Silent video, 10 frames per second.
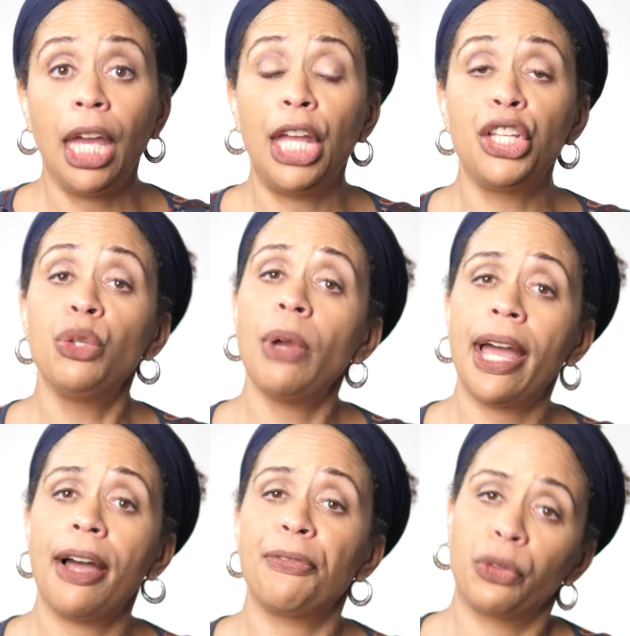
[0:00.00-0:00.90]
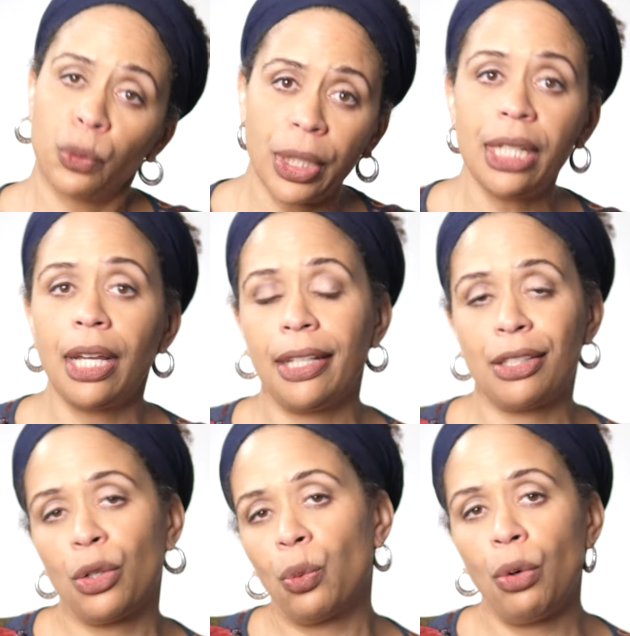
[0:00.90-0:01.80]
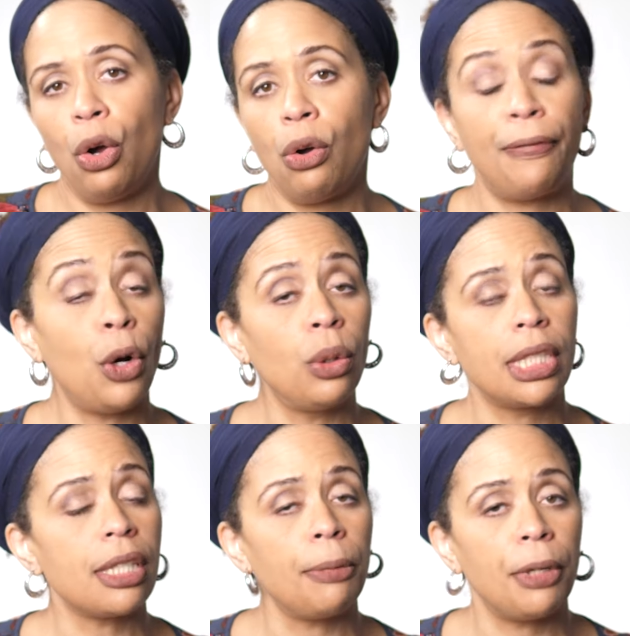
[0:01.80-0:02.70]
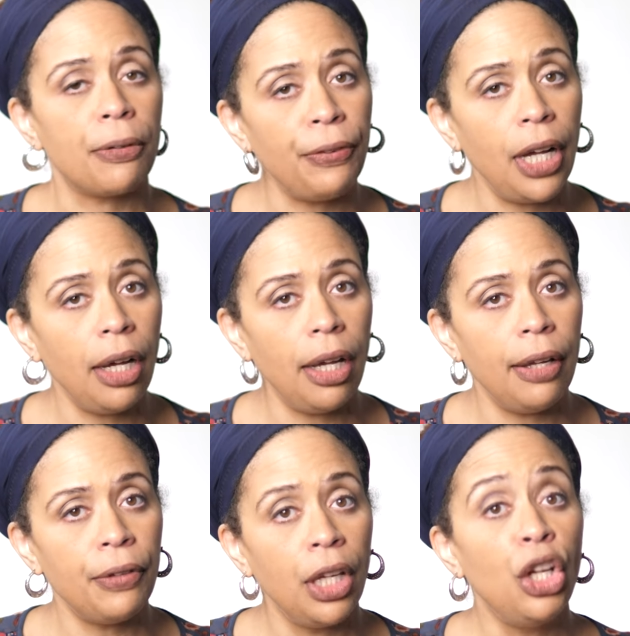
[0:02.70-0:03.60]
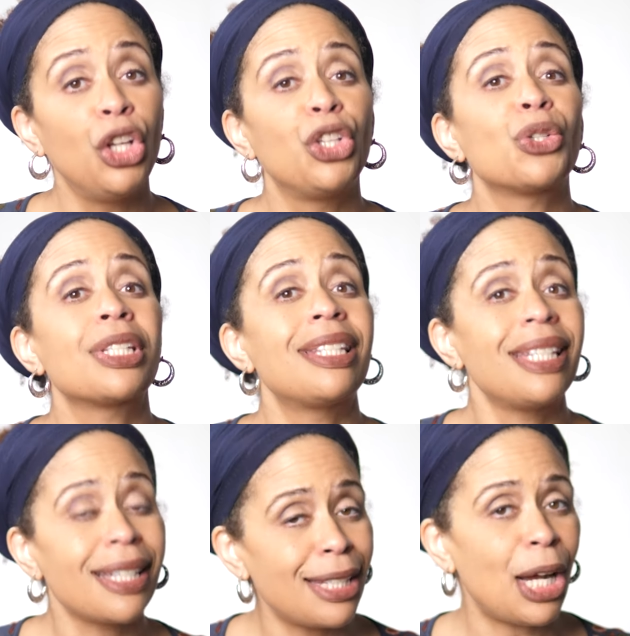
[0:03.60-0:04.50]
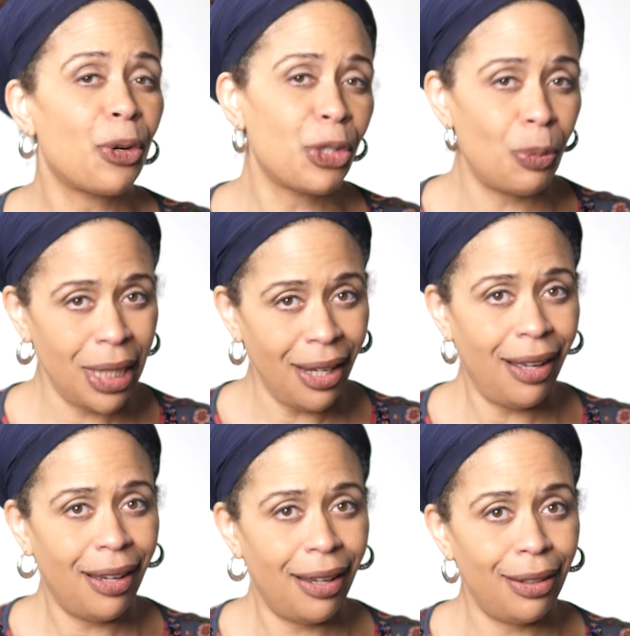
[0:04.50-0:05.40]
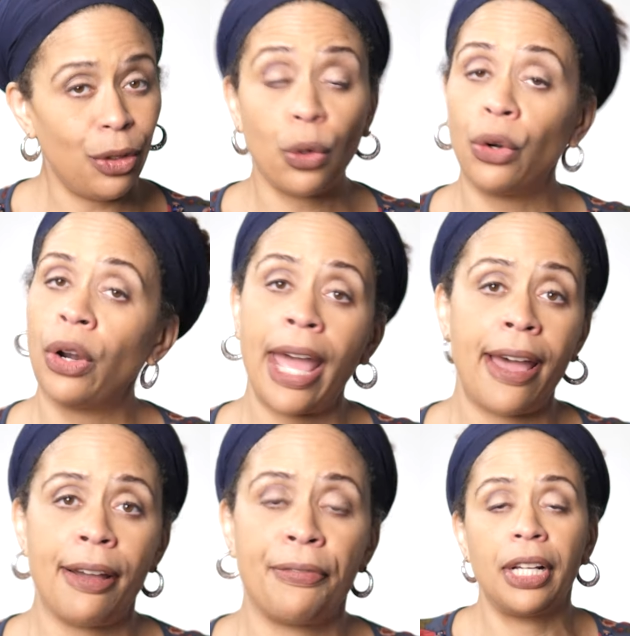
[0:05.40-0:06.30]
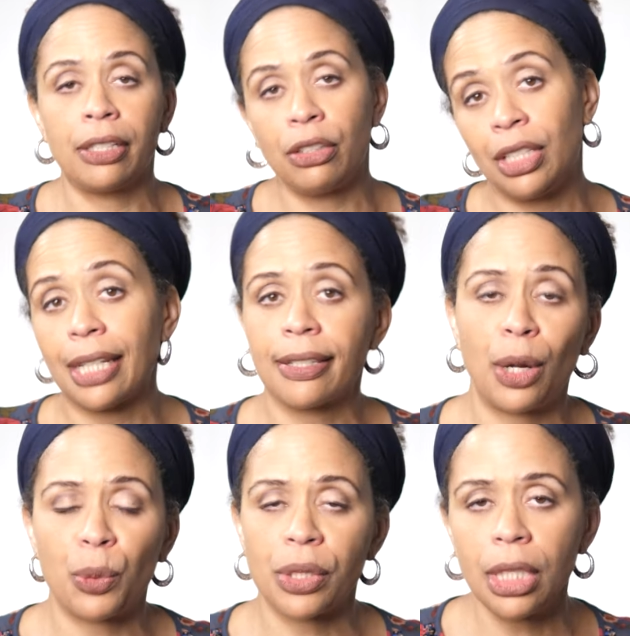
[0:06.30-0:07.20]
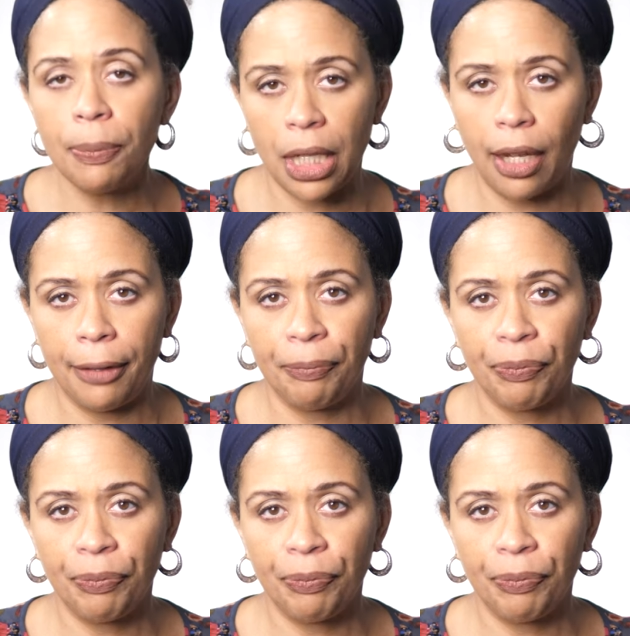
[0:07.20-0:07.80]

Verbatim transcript: and you have three nights in a row of only sleeping five, you're six hours behind or have a six hour sleep debt.